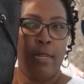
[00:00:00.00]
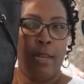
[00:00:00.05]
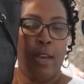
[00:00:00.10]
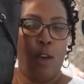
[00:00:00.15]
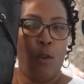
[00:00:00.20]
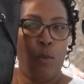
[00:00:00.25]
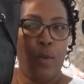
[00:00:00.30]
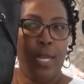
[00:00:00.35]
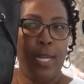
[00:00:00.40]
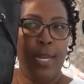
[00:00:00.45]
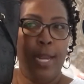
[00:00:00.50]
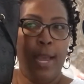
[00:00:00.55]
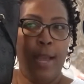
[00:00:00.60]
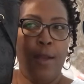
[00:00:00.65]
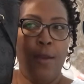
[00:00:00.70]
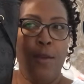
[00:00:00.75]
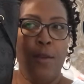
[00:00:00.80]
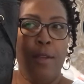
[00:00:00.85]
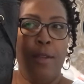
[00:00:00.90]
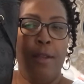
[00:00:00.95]
a week now
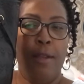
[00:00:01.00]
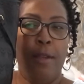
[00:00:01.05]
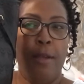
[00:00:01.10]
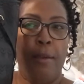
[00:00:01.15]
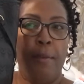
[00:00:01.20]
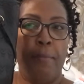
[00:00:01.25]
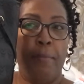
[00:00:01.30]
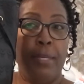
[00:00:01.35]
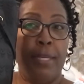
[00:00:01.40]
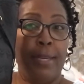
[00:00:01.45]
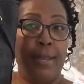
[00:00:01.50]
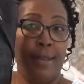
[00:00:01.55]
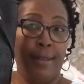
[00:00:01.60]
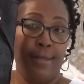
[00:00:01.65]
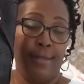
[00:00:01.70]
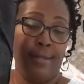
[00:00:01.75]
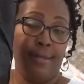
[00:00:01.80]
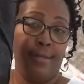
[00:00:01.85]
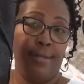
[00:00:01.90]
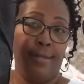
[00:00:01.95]

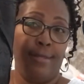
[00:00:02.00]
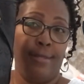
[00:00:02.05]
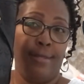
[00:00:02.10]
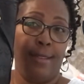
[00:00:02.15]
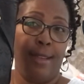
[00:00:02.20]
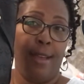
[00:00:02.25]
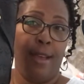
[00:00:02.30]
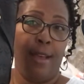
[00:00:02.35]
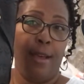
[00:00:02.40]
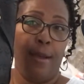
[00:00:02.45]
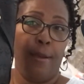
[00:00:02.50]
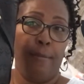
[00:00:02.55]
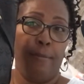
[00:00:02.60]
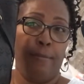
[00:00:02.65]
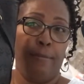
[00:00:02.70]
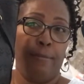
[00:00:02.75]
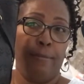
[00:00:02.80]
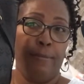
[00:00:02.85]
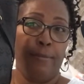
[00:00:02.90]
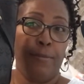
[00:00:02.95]
because
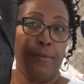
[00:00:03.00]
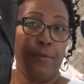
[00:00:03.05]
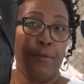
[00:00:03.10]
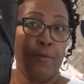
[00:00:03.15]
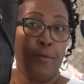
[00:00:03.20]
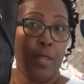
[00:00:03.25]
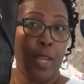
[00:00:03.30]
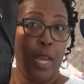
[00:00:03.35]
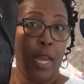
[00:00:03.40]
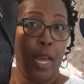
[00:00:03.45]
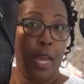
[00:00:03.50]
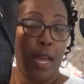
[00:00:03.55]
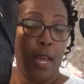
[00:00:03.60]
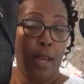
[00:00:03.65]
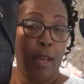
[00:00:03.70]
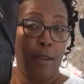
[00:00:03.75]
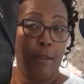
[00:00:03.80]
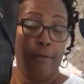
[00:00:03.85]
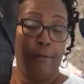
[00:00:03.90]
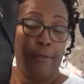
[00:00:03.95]
of
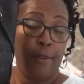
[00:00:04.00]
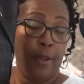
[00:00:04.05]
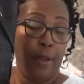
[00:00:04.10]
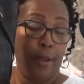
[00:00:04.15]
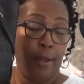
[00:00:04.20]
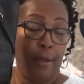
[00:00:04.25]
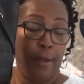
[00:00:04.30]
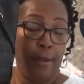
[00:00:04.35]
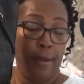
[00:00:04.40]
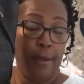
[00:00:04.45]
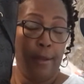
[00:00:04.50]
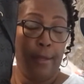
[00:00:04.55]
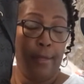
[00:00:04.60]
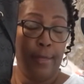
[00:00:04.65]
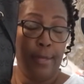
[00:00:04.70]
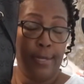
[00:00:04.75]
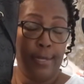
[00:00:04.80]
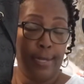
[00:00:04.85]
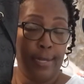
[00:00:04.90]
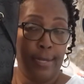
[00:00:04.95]
the
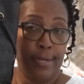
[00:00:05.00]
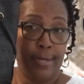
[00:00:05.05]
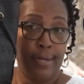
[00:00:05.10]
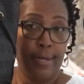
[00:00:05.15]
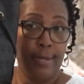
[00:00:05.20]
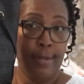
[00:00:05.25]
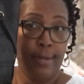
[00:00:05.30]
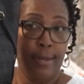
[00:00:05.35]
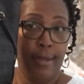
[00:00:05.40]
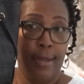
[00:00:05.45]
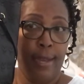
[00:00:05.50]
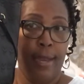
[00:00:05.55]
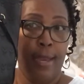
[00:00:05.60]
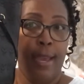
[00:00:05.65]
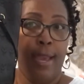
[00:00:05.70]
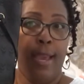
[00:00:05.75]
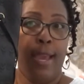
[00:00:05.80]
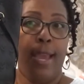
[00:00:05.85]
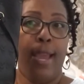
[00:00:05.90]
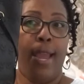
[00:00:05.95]
season,
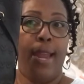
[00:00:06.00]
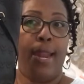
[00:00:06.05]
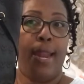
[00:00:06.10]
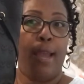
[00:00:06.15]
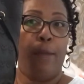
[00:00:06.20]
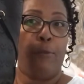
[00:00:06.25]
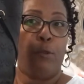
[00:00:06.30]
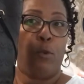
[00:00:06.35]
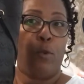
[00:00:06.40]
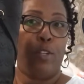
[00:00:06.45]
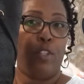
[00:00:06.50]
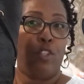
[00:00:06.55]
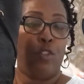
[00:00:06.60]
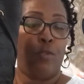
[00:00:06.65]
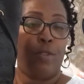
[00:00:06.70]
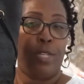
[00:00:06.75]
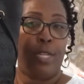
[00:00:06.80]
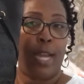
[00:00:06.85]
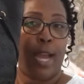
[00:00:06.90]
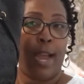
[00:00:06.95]
and I'm going to
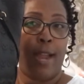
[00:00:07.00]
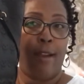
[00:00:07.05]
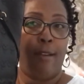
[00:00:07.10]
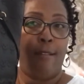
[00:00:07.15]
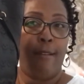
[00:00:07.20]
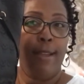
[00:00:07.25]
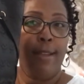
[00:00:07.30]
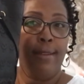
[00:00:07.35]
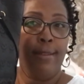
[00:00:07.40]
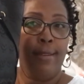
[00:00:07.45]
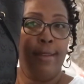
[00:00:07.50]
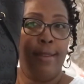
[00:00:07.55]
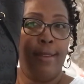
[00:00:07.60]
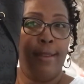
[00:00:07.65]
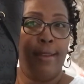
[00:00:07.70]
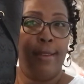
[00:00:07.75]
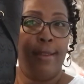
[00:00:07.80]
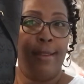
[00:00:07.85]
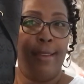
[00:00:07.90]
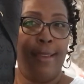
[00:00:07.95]
retire it
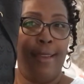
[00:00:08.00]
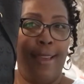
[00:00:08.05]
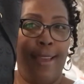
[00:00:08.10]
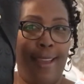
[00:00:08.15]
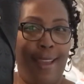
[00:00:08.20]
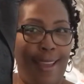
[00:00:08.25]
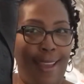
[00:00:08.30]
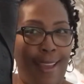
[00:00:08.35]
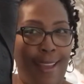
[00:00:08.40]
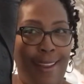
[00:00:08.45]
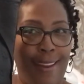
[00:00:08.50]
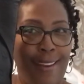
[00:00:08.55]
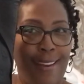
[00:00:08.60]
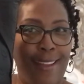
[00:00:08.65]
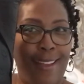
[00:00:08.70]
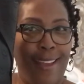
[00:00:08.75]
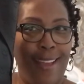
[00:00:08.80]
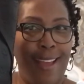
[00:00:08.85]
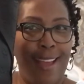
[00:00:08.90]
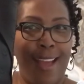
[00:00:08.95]
and
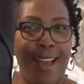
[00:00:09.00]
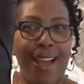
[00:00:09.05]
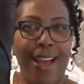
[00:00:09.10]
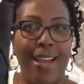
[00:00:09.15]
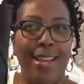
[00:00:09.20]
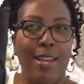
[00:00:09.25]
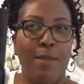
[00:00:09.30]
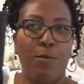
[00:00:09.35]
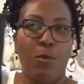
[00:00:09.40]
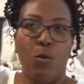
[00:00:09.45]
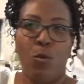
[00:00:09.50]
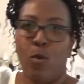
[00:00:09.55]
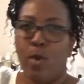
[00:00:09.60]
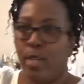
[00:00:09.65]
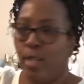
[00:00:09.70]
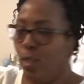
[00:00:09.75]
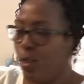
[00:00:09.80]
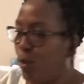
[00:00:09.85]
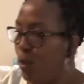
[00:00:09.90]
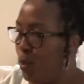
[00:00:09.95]
I am
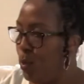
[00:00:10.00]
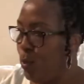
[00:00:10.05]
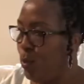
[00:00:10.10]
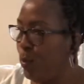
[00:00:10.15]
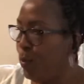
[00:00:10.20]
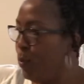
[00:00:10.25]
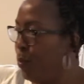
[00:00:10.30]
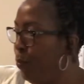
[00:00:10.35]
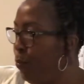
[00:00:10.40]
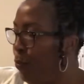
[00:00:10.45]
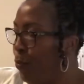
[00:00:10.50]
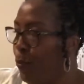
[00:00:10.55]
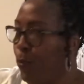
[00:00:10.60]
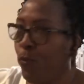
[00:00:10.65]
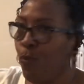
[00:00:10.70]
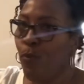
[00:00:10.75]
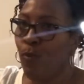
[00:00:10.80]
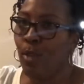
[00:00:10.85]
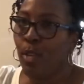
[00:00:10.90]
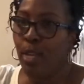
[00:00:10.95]
going
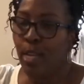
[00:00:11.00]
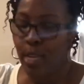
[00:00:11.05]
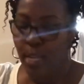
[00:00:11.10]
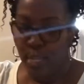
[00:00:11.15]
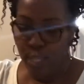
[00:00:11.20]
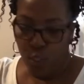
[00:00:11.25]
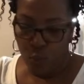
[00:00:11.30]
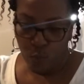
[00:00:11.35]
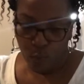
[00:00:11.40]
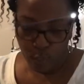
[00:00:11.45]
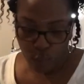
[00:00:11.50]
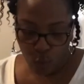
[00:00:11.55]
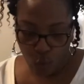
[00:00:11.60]
to switch